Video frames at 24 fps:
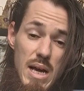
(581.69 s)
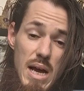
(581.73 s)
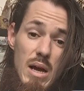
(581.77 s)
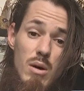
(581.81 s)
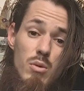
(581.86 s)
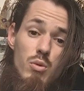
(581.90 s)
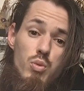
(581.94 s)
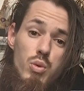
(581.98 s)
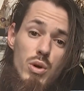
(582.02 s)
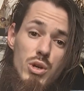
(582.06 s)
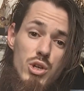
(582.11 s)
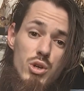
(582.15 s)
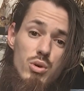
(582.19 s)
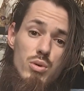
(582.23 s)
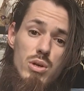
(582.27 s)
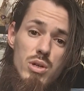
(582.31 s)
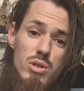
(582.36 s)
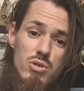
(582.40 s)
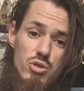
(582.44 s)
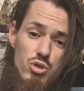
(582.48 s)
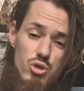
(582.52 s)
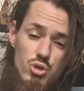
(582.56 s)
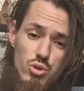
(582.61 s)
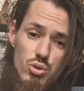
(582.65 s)
And when you
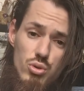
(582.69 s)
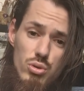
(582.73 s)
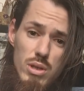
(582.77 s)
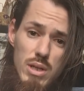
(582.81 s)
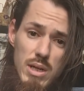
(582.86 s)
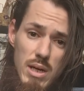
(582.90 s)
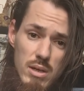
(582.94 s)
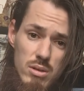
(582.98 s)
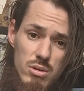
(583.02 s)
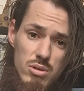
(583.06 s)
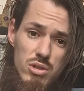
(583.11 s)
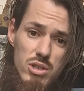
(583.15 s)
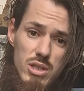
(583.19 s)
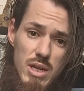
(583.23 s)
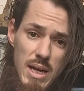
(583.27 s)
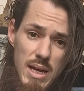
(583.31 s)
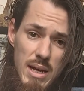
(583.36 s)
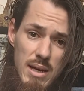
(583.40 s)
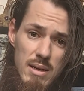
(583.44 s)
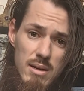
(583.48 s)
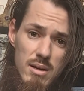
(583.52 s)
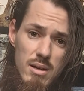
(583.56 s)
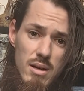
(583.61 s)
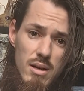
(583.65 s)
can truly
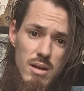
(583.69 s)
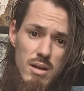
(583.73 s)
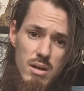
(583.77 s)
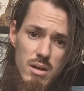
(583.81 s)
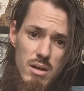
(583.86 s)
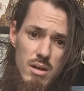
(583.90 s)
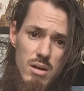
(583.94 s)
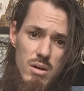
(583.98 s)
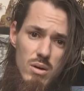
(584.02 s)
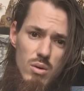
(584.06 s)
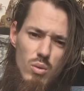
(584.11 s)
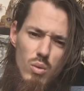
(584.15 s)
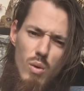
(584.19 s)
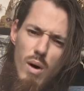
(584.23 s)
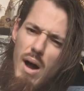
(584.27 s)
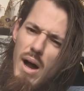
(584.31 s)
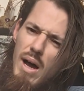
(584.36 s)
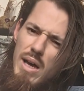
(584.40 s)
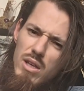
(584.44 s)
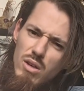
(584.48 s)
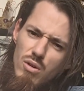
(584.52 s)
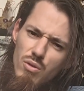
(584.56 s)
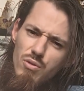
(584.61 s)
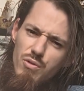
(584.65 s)
understand why
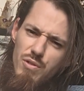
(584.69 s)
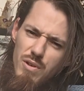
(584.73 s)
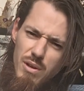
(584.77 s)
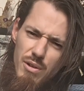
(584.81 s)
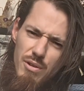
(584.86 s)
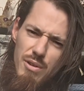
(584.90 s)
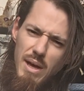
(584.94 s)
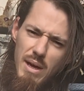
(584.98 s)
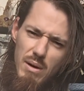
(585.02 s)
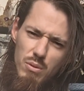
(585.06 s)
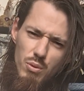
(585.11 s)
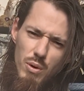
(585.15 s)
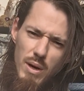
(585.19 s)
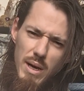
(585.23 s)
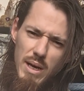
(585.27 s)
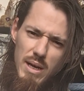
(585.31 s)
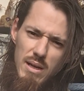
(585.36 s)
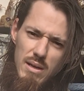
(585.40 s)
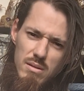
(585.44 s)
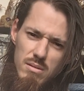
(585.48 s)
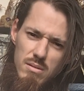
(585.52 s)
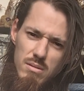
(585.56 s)
you feel that way.